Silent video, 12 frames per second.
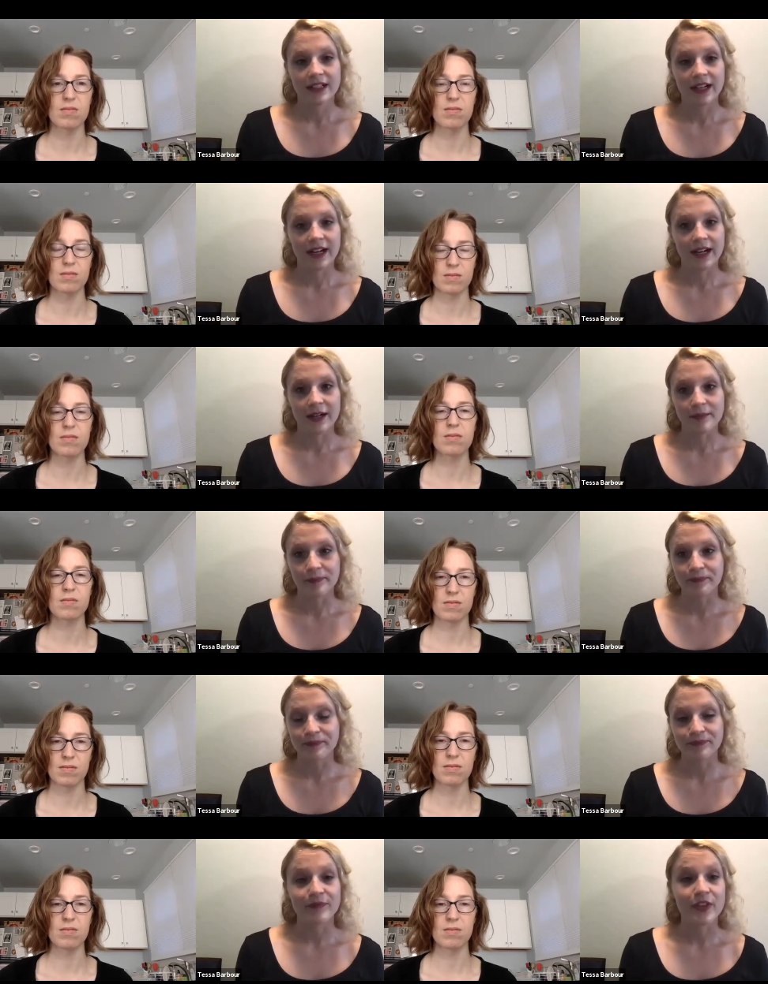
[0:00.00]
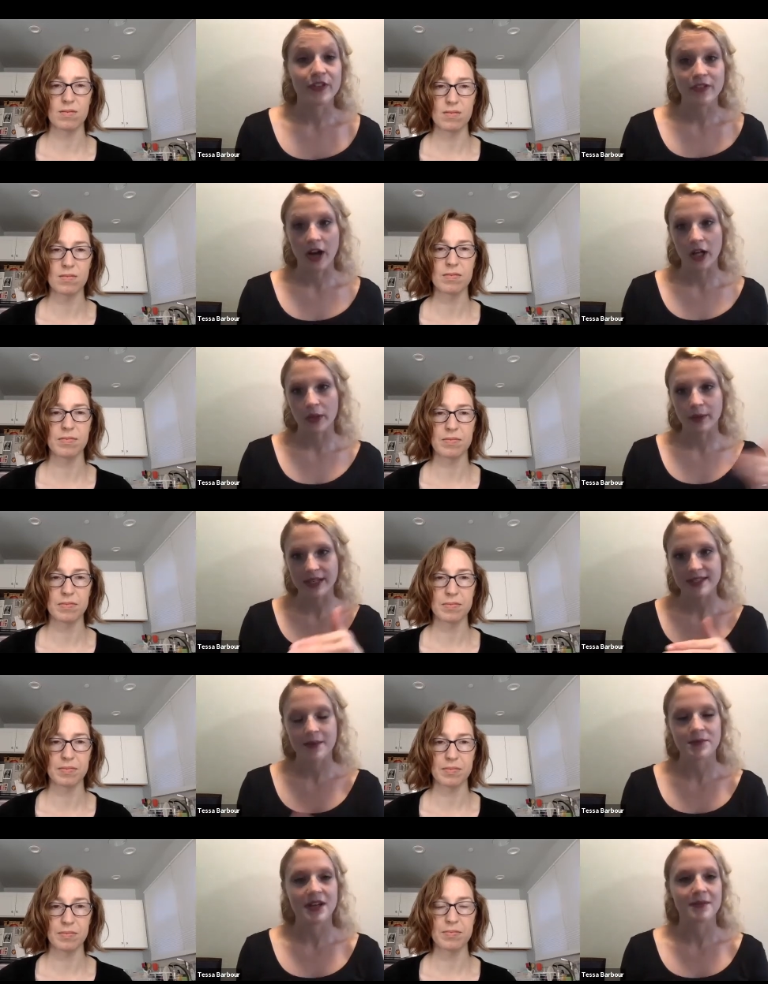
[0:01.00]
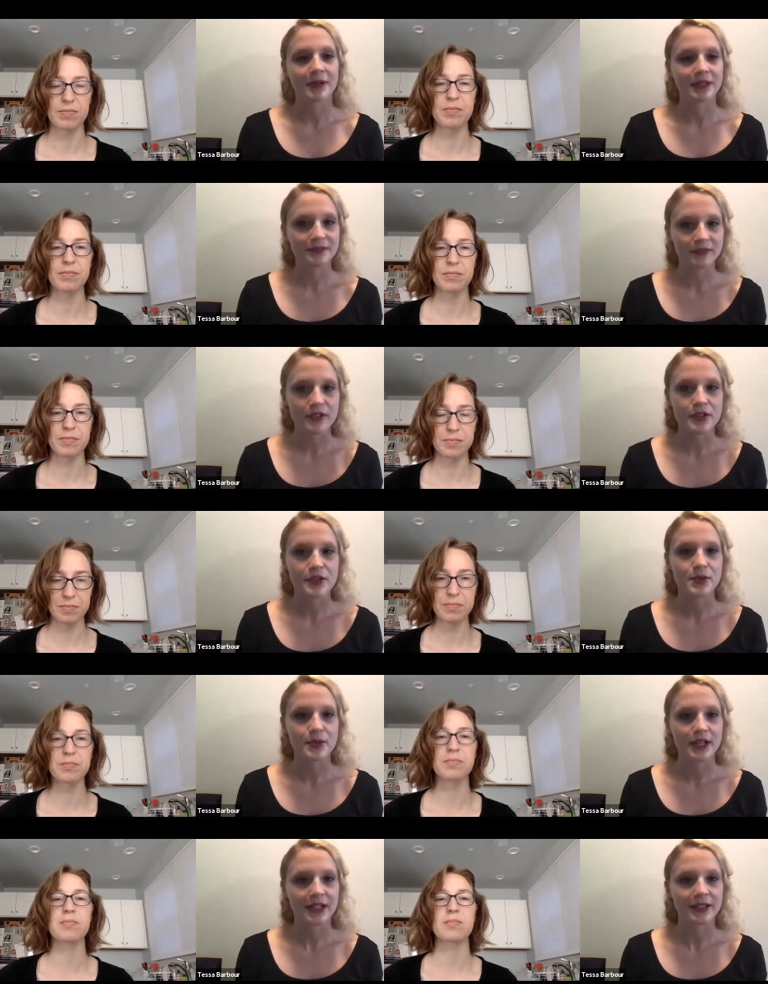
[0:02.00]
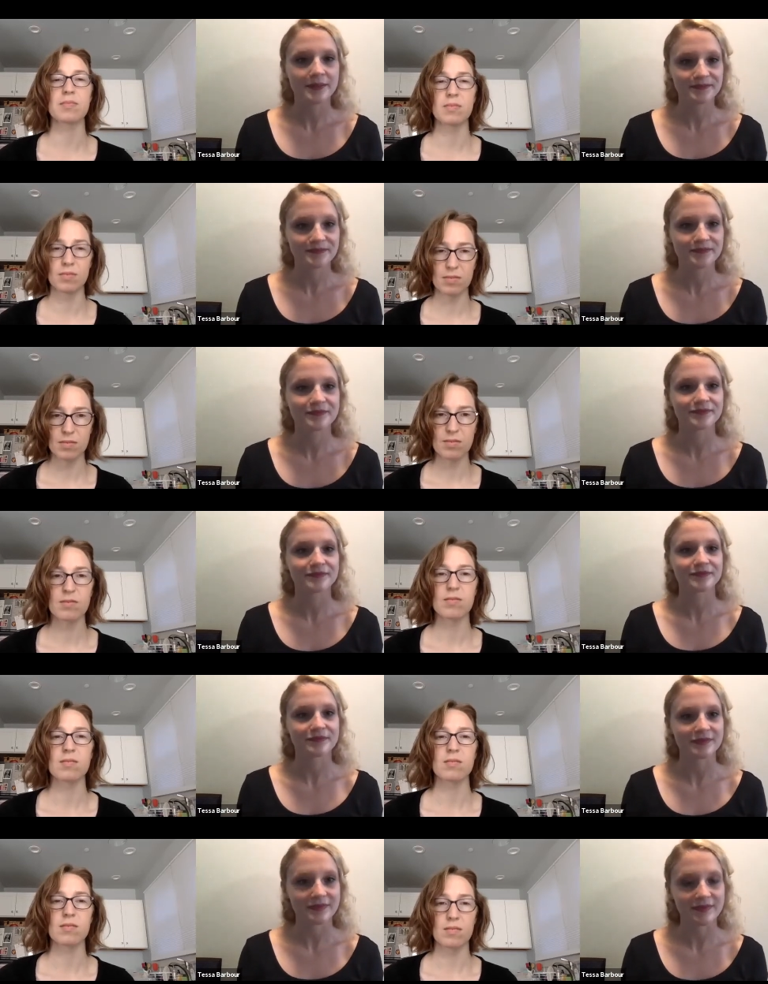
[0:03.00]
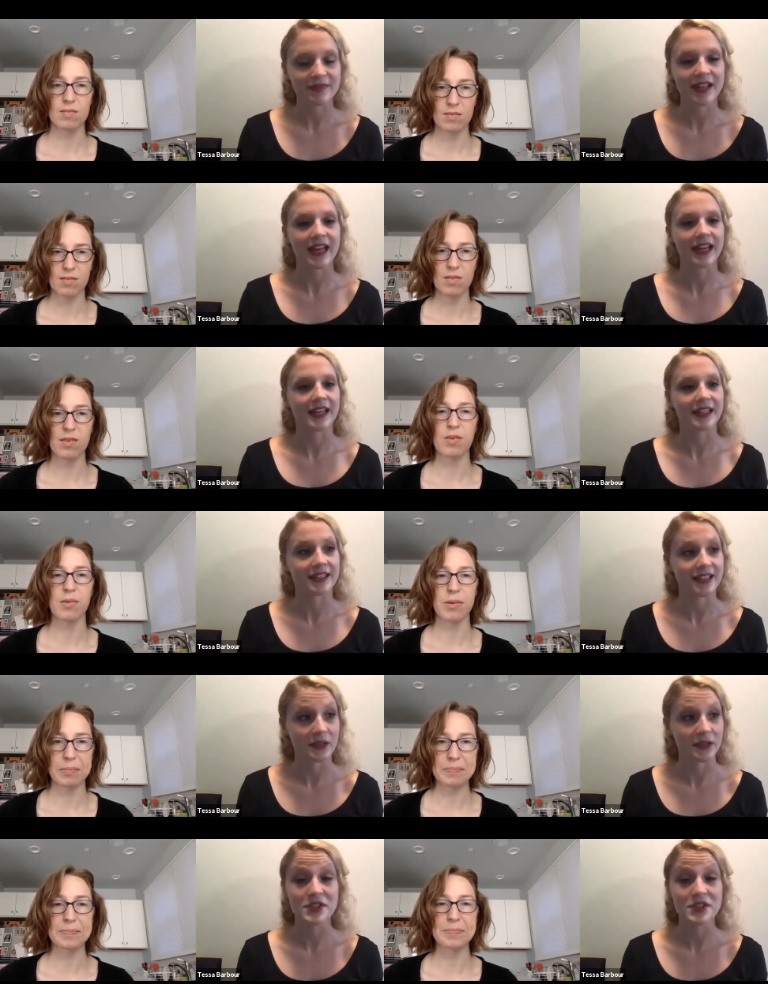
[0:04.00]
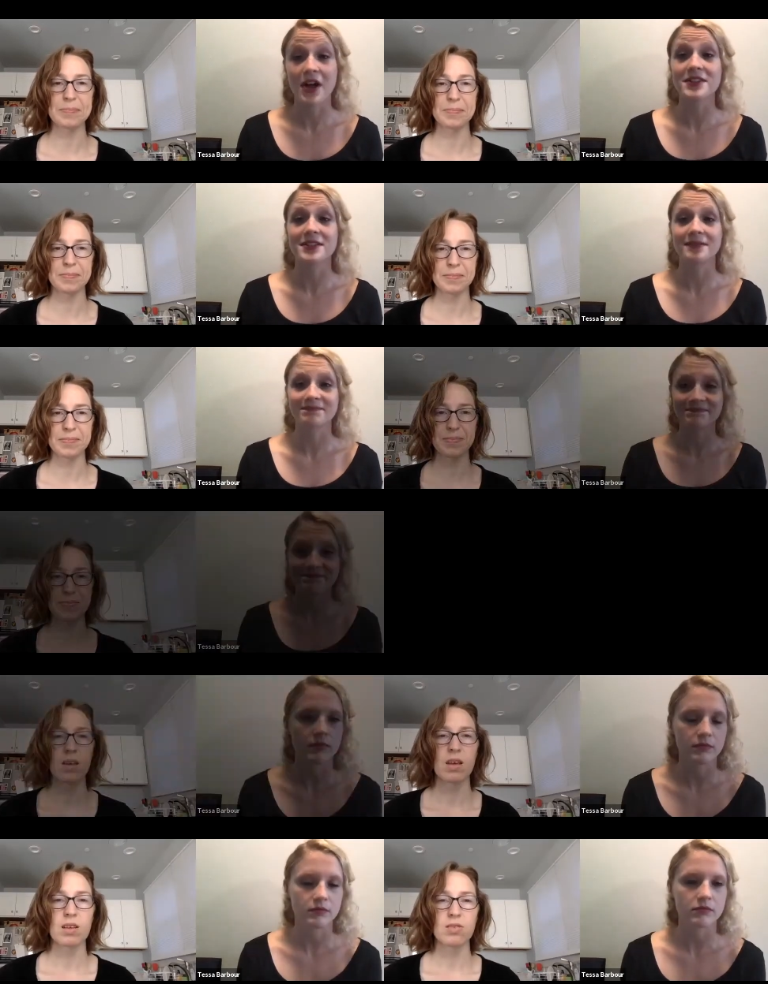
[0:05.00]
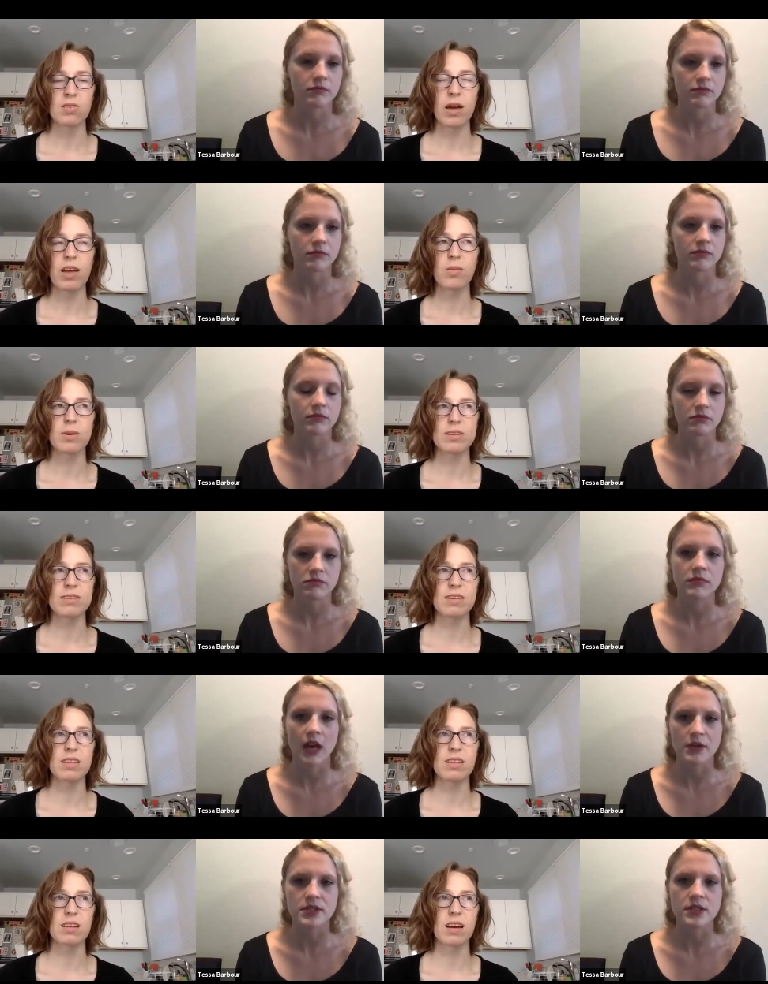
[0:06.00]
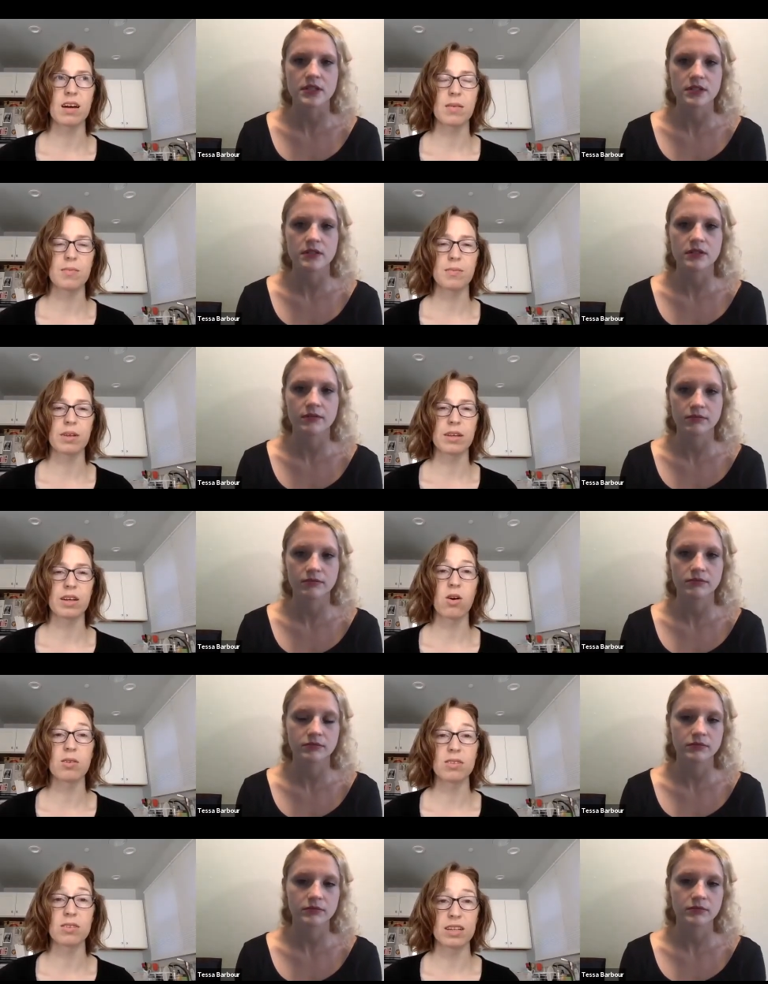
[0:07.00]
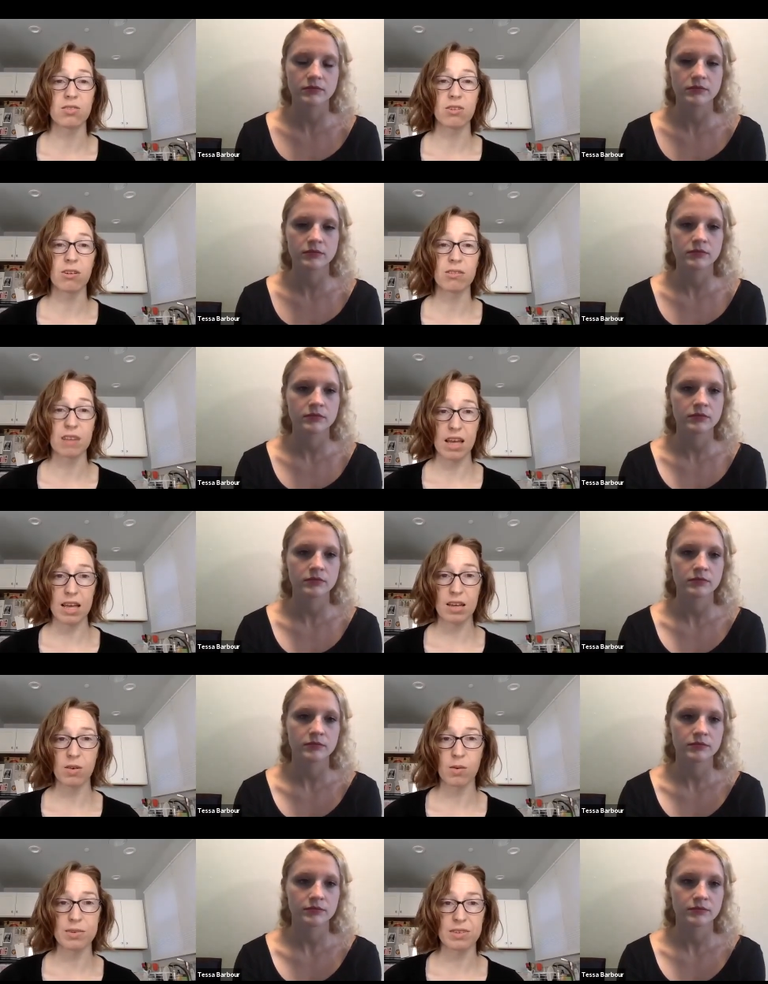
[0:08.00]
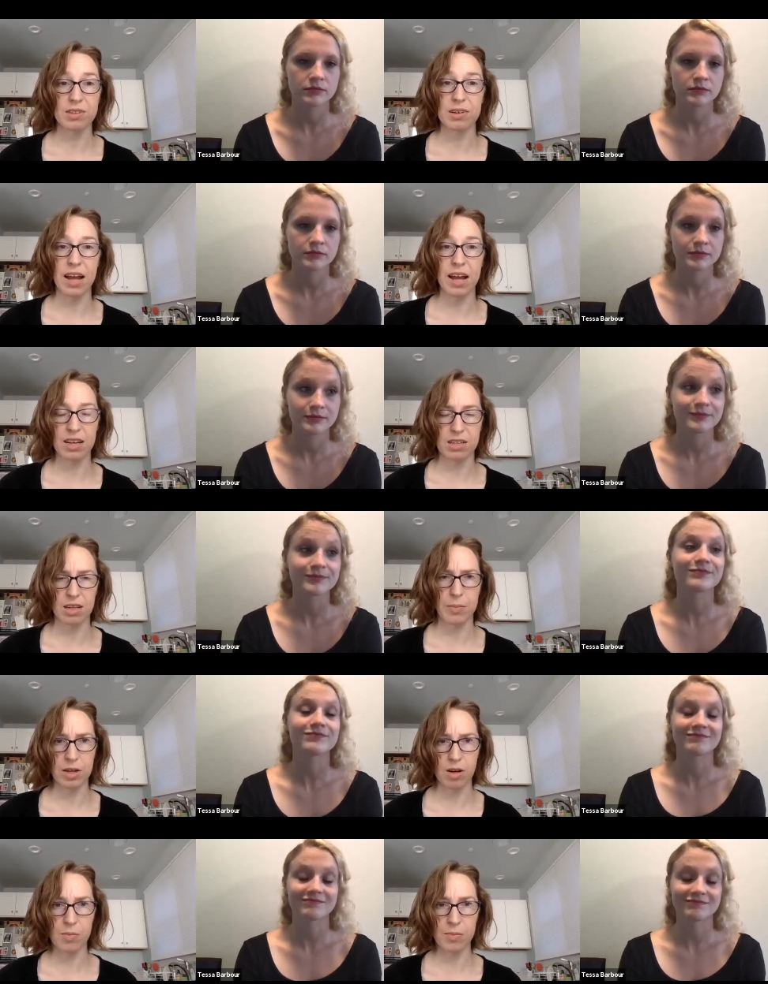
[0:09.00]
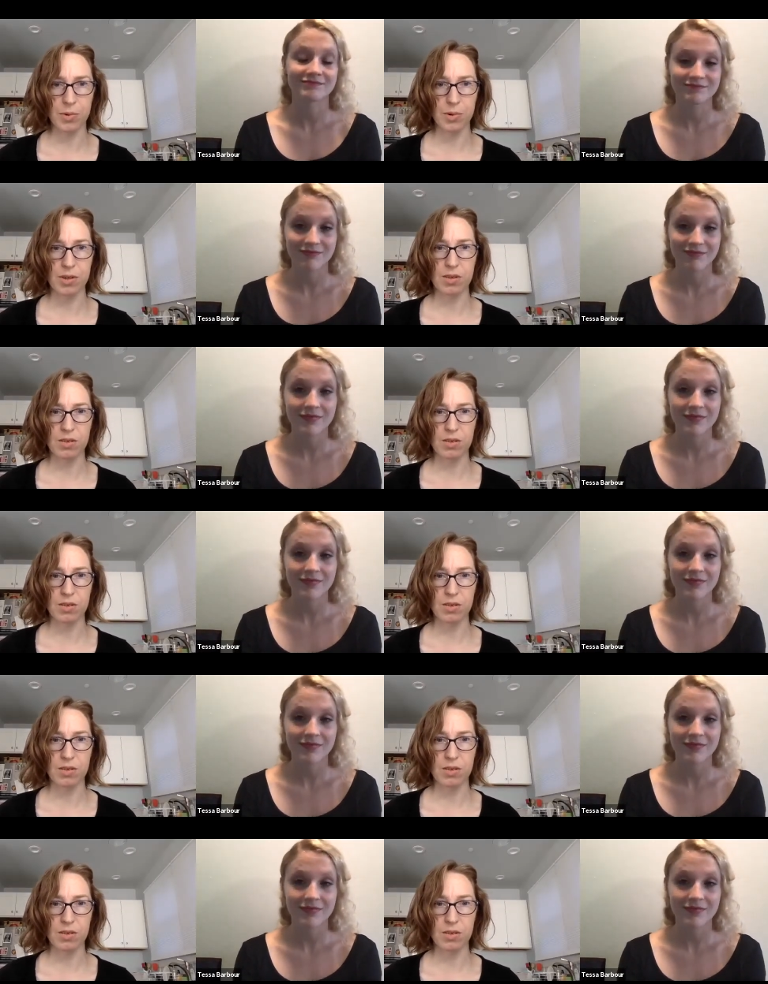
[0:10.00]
Speaker 1: the following September for the school year, and it was awesome.
Speaker 2: So, and was it all dance all day, or was there an academic component?